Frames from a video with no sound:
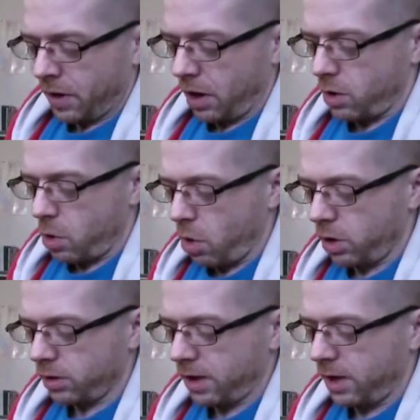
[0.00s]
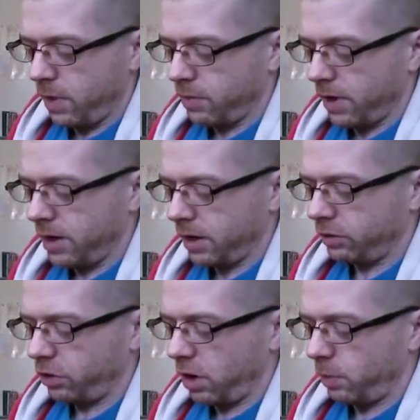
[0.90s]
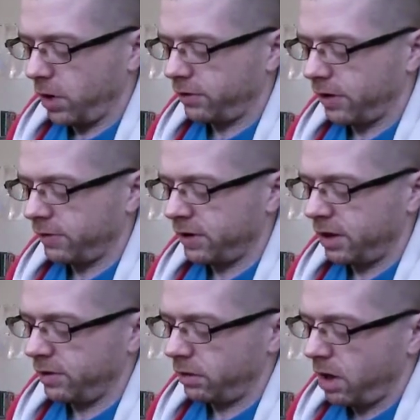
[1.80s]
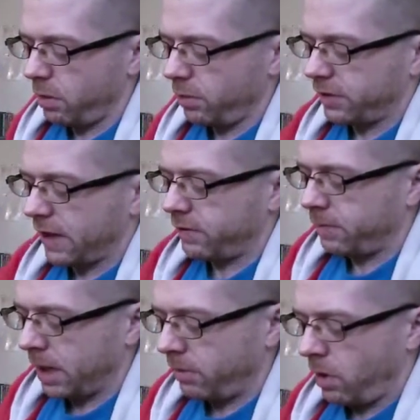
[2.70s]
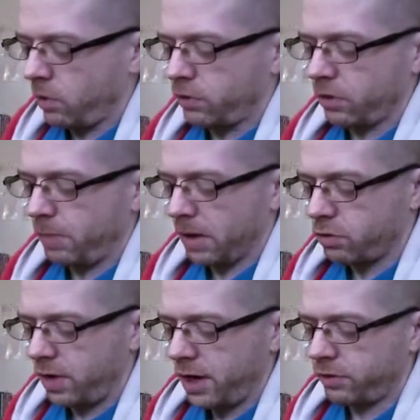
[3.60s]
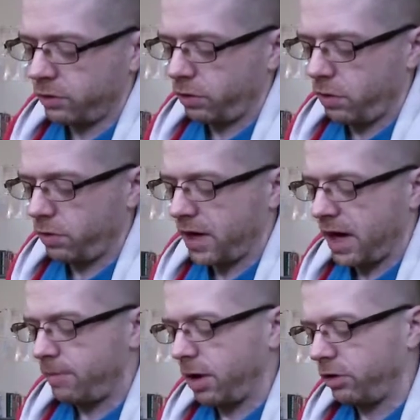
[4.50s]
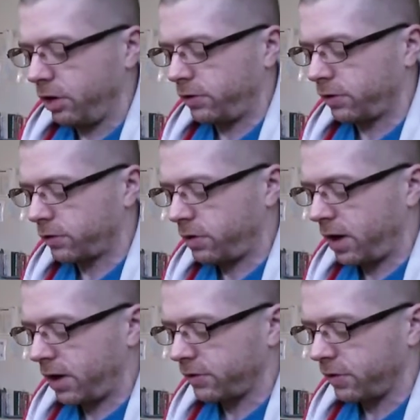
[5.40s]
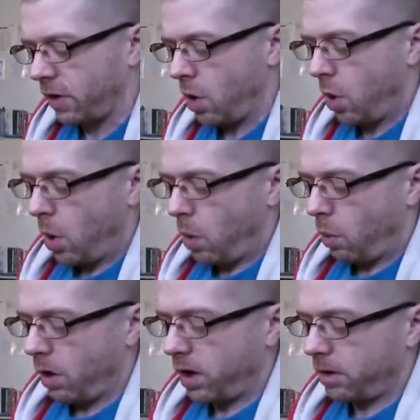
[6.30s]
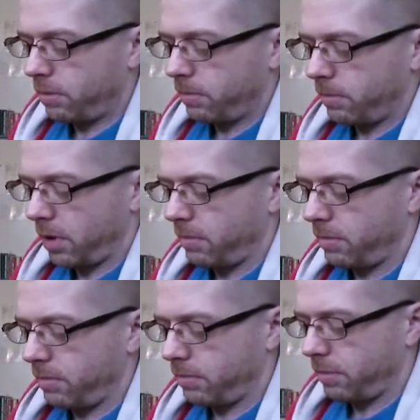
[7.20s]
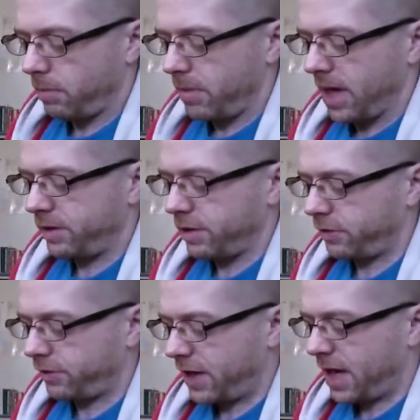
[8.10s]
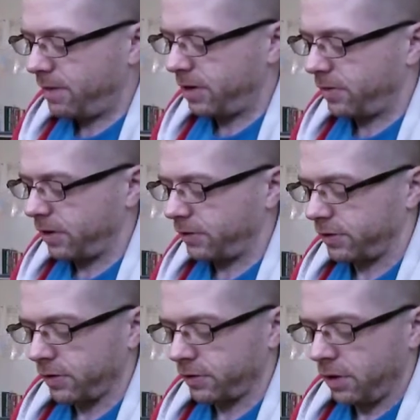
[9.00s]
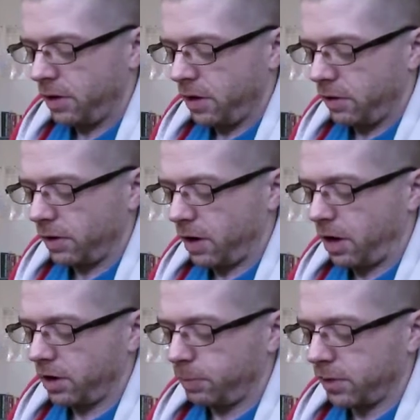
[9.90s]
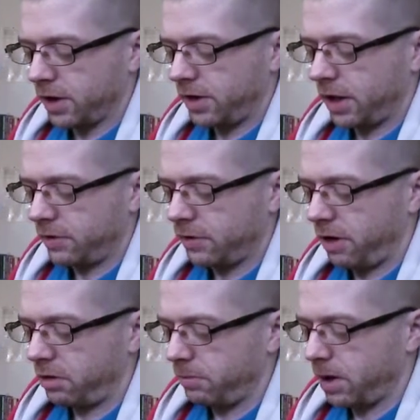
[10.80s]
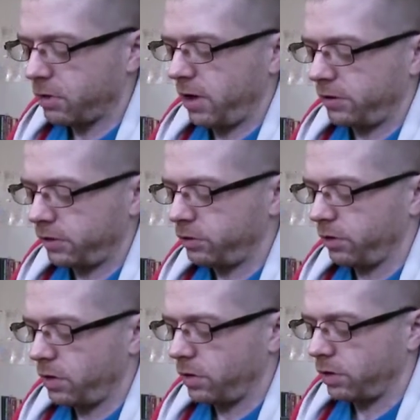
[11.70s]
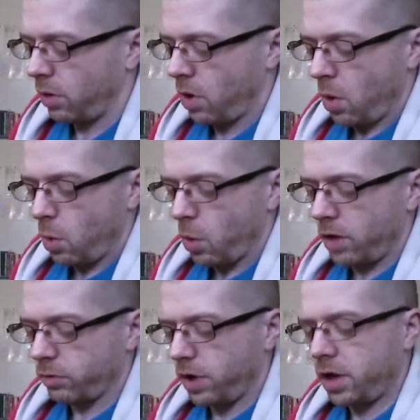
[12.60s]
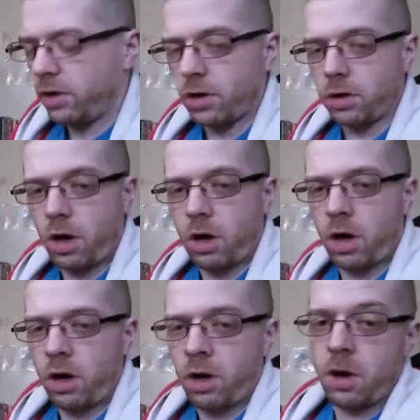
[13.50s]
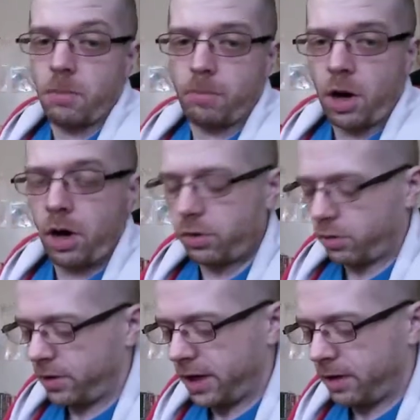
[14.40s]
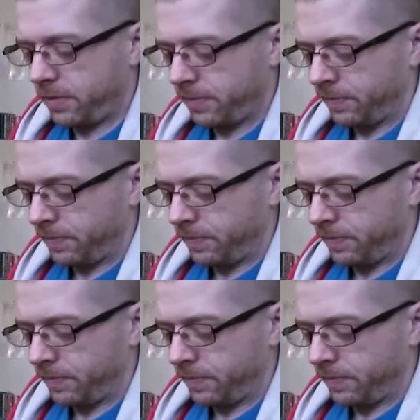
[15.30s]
Accordingly, we read in John 1:17, the law was given by Moses, but grace and truth came by Jesus Christ. What a mom- momentous statement this is. The gospel contains nothing but grace and truth. When reading the law, pondering it,